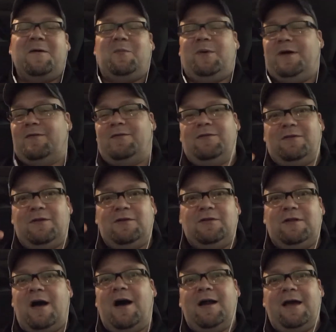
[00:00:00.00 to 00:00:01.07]
but
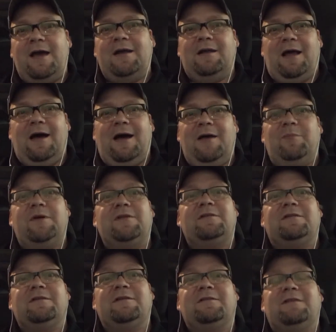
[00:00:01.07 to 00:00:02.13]
not a lie, but
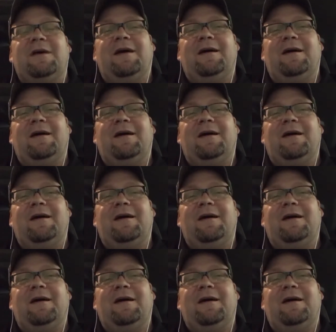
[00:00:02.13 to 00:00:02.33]
to